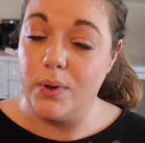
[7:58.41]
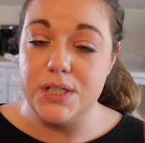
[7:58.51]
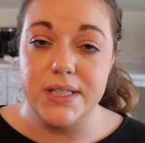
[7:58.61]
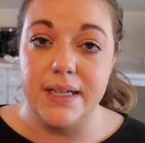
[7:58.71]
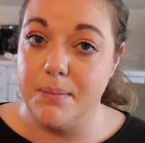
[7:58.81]

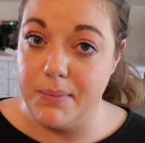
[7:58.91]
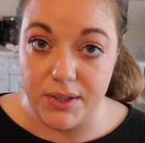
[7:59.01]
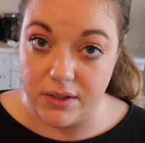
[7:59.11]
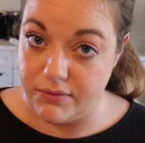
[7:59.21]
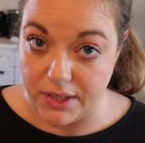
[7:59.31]
watched like a
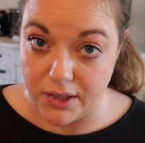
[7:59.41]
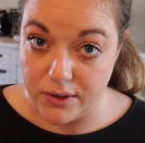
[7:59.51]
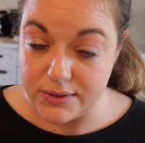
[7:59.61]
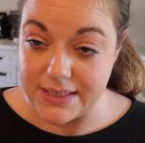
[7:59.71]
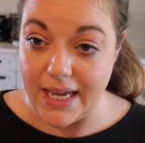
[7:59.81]
million
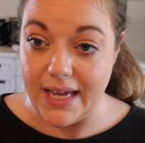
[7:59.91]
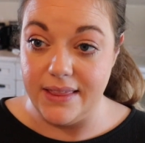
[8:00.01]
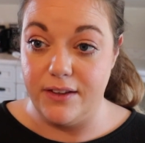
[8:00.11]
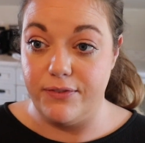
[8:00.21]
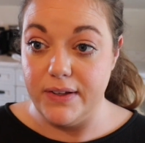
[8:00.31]
videos
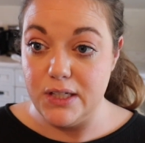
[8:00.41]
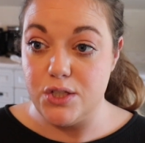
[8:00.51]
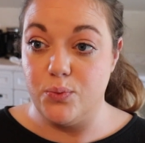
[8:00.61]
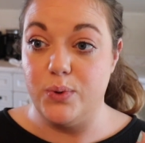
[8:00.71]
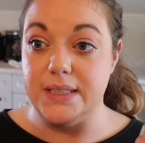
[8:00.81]
and the
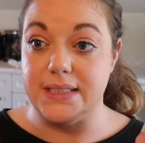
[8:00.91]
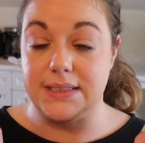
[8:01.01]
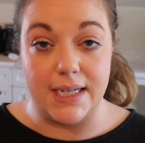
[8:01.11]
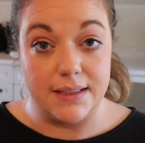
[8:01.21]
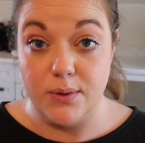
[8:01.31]
finish was
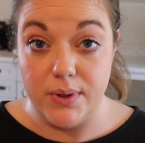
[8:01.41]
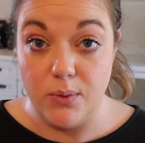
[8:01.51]
exactly what I